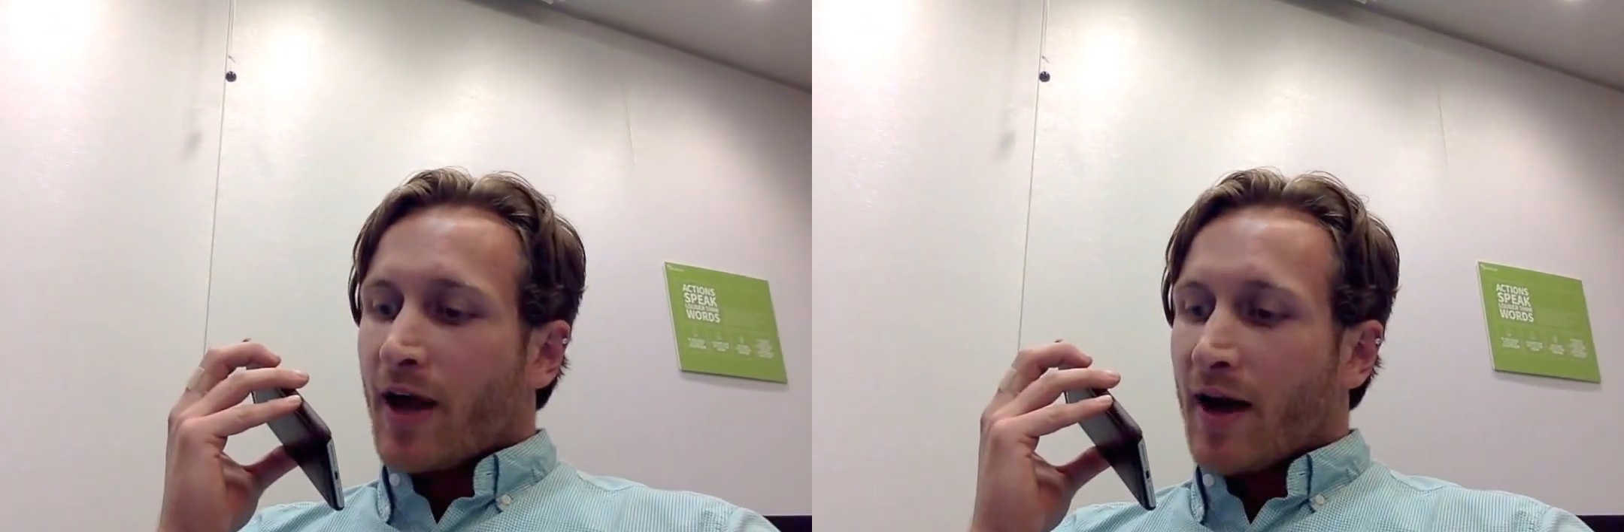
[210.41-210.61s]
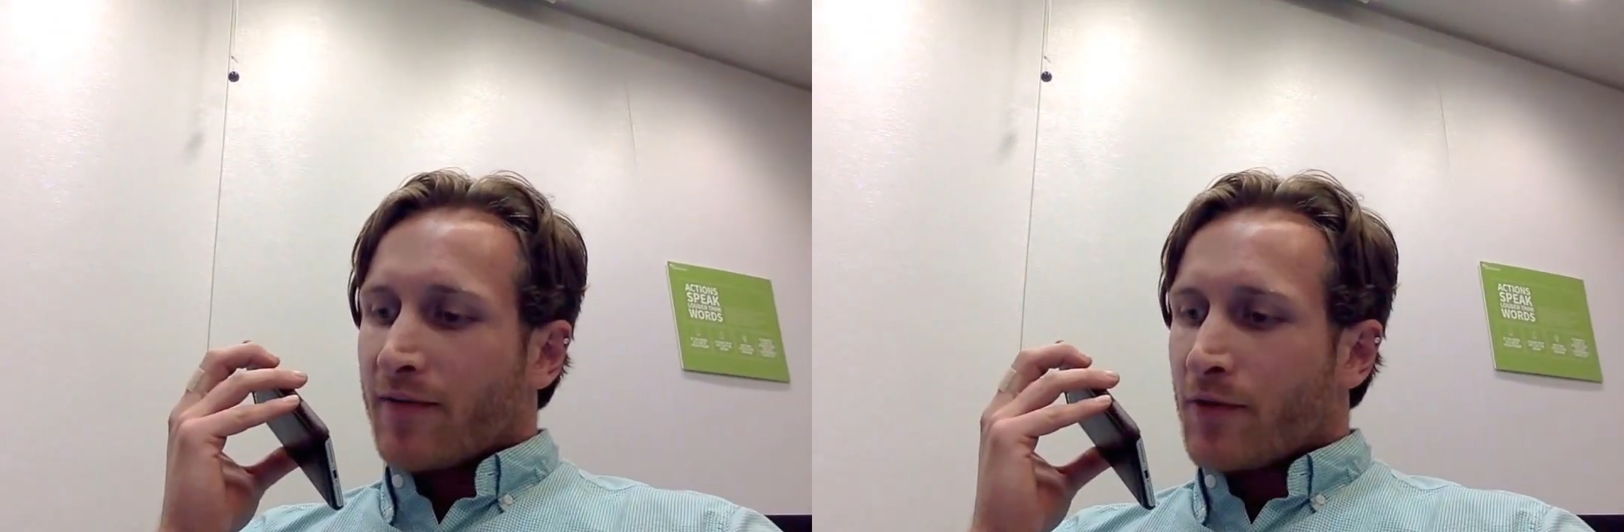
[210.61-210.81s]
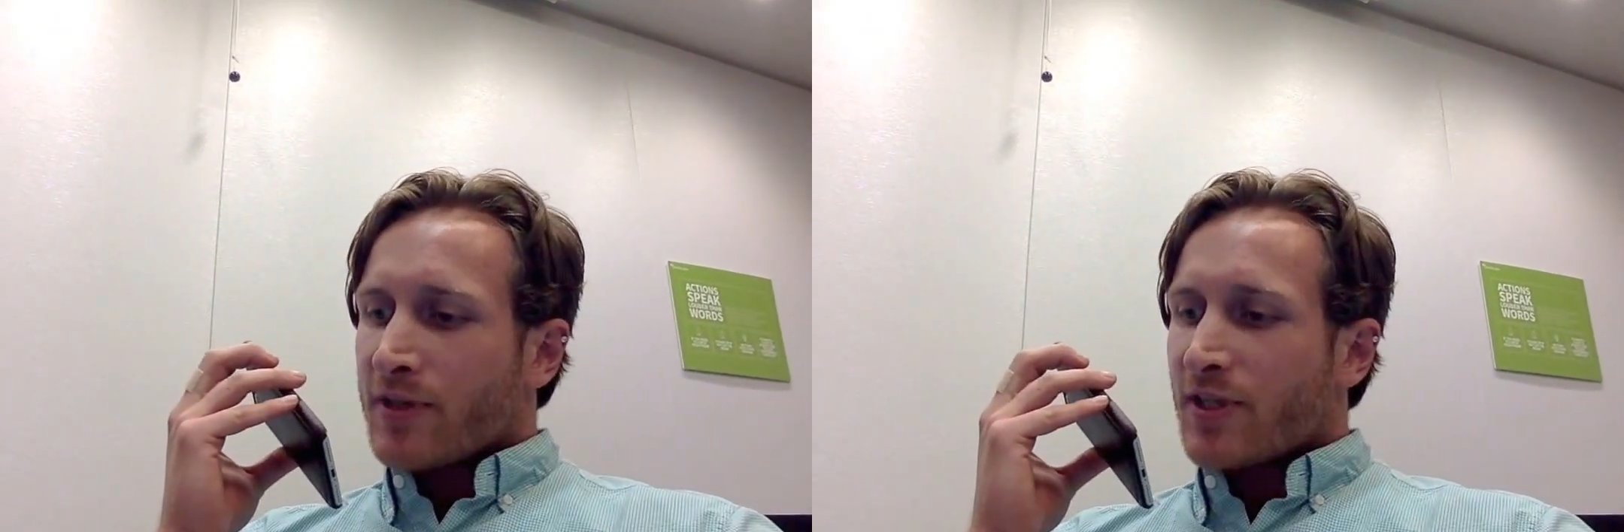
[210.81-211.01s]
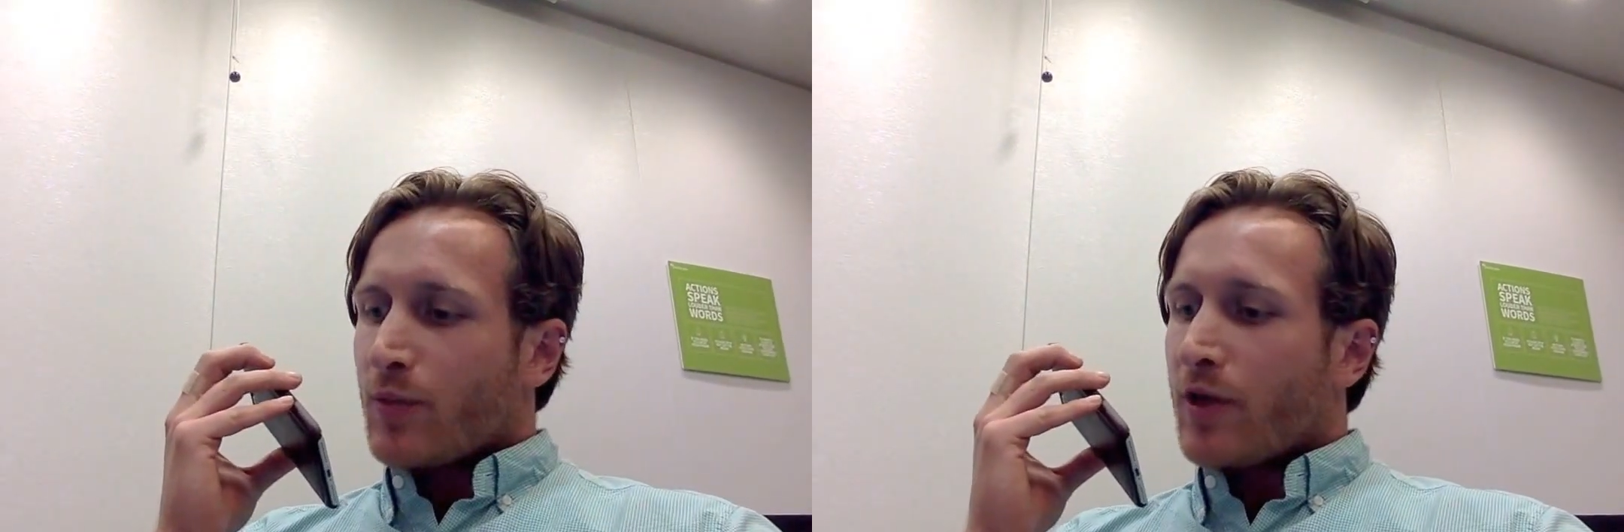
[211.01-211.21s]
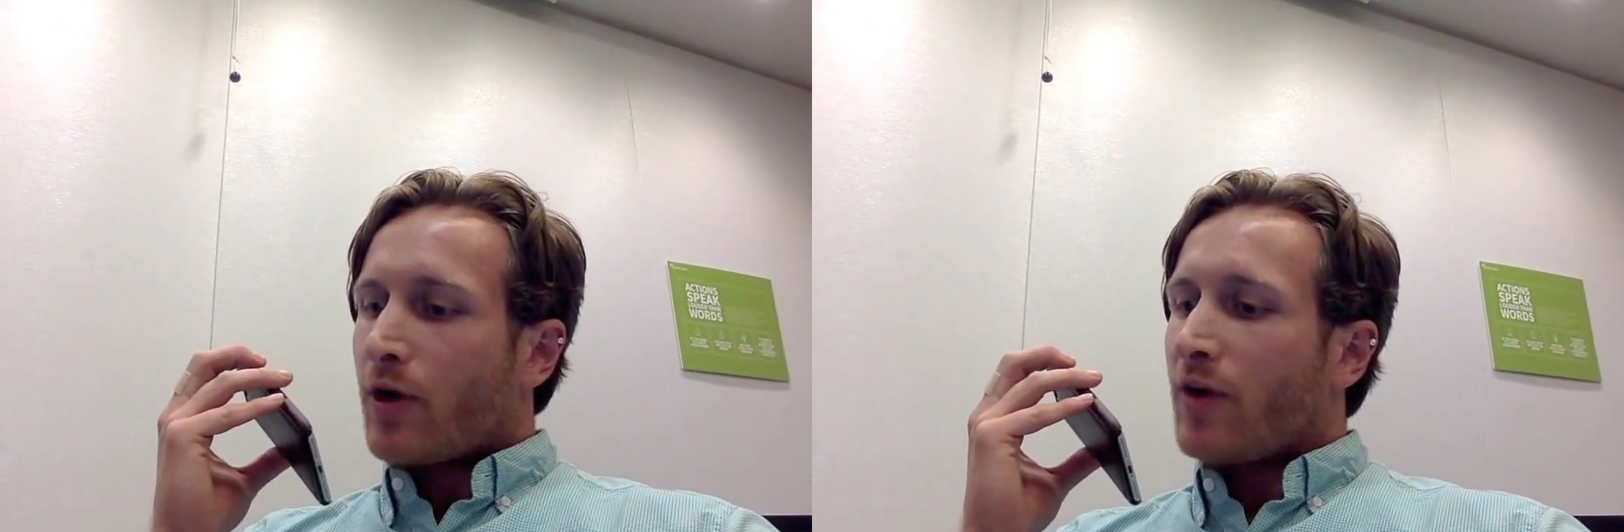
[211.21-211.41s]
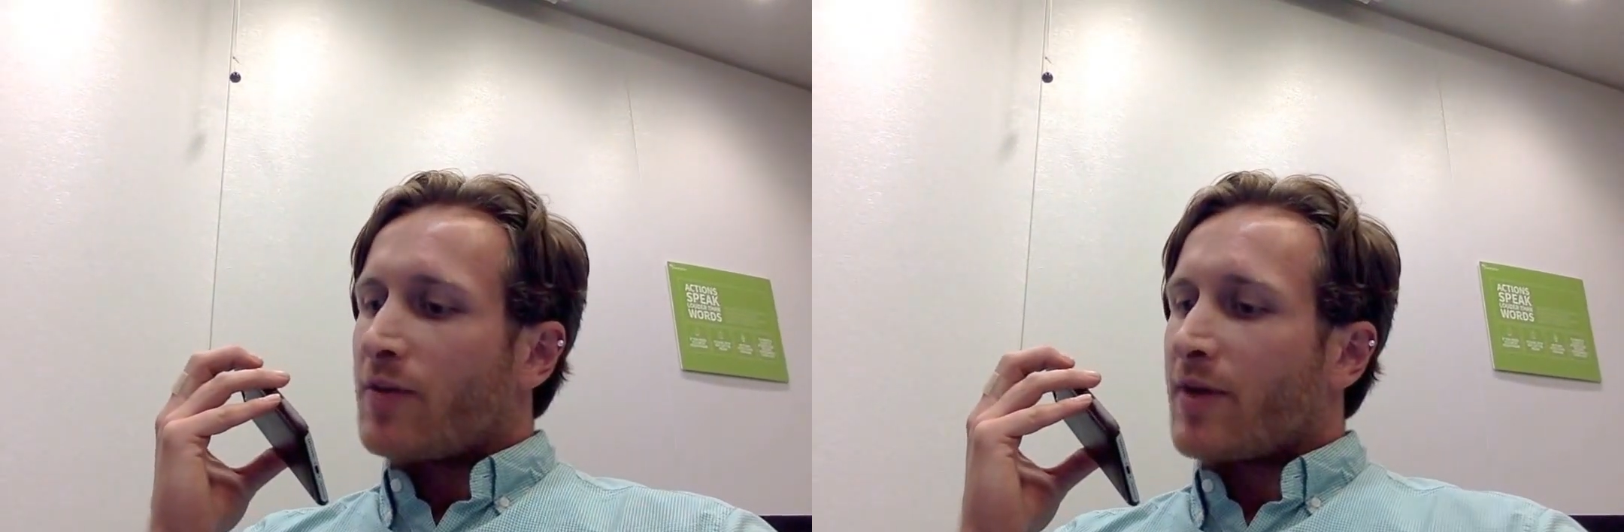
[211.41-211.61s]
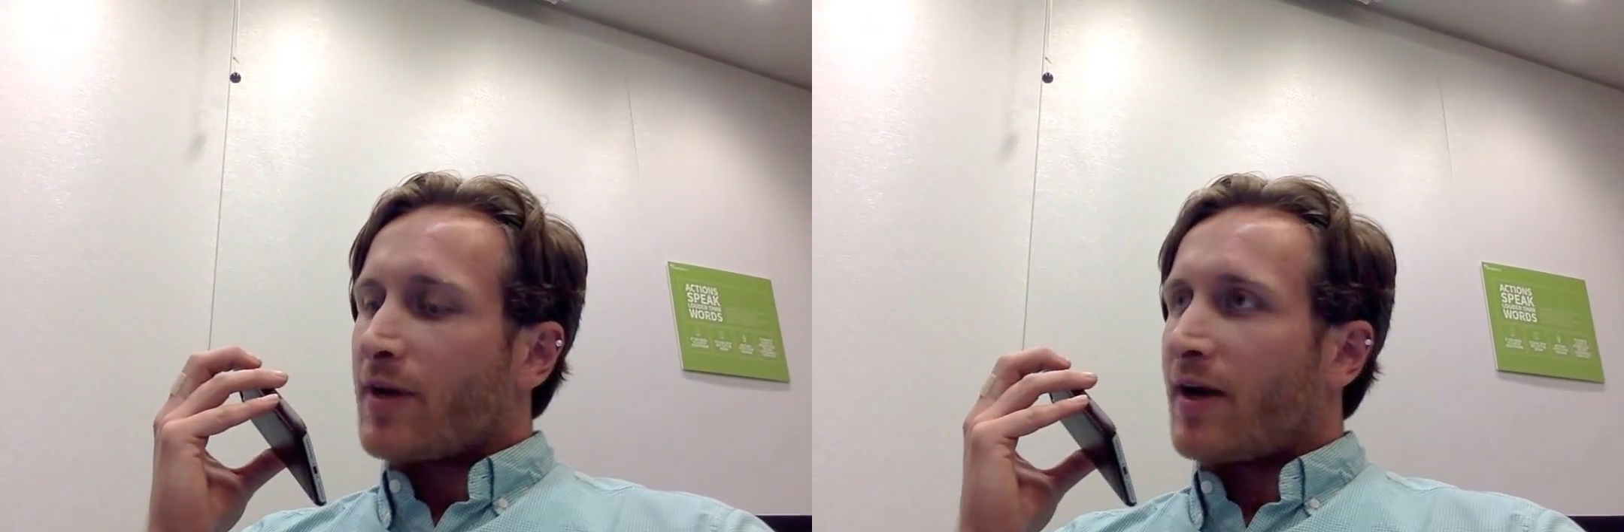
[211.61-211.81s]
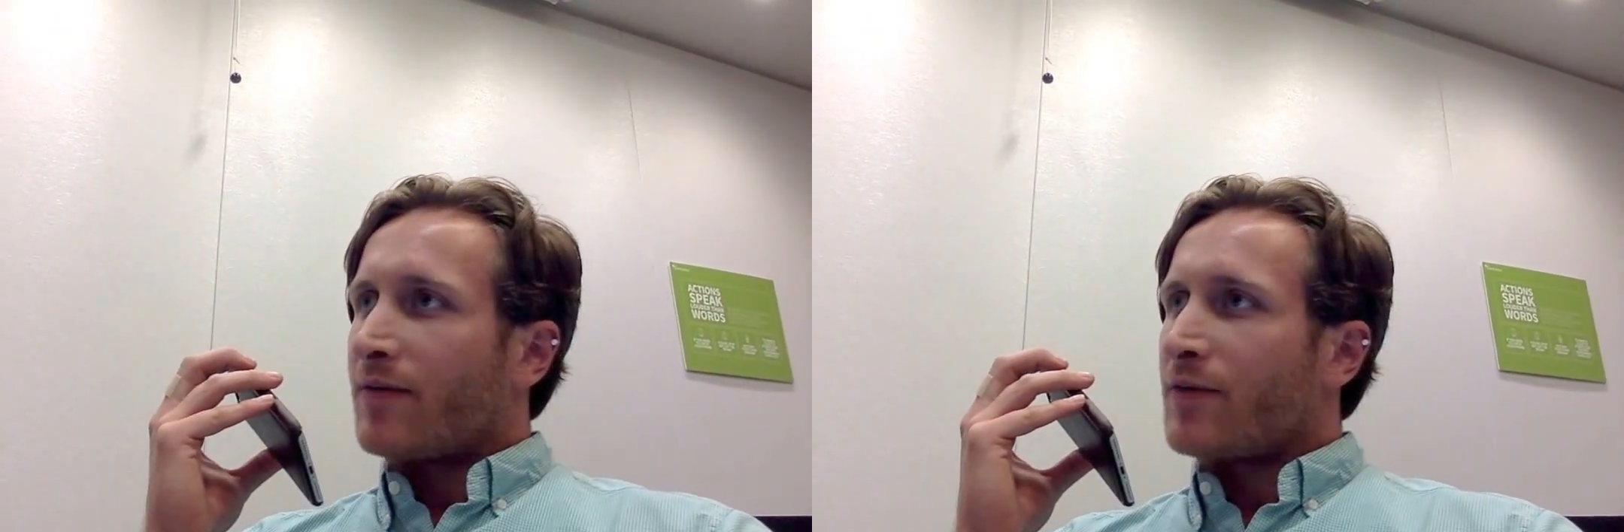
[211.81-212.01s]
conference and we called them on
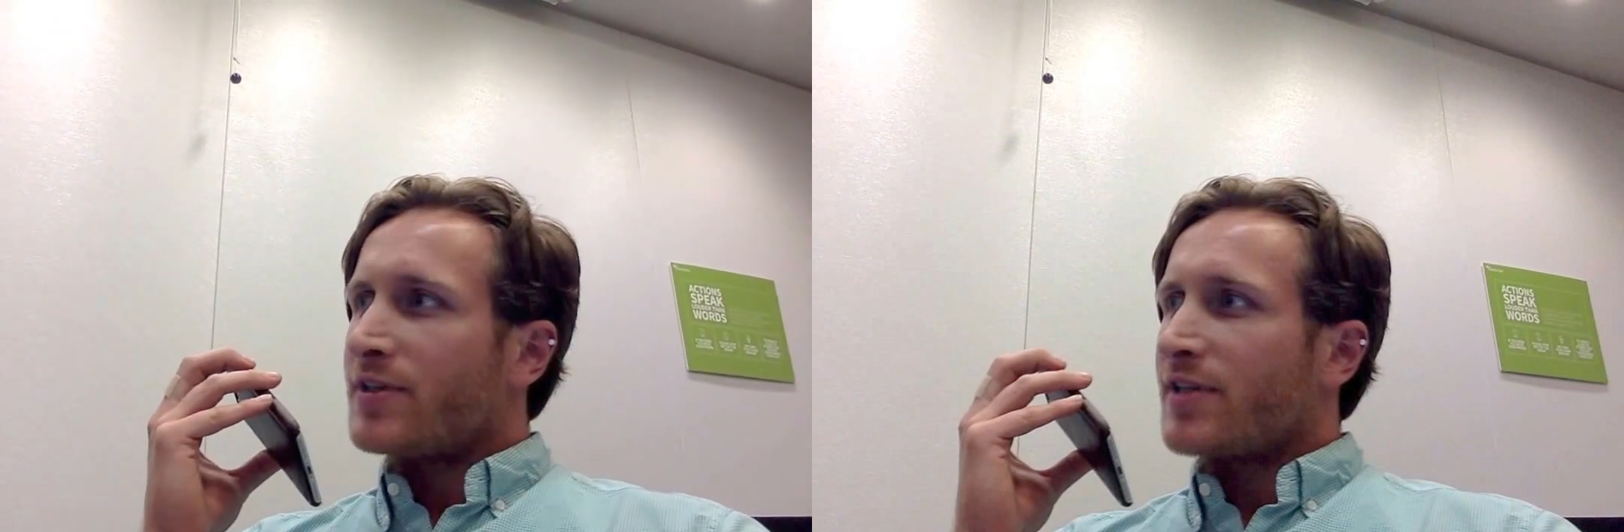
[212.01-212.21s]
conference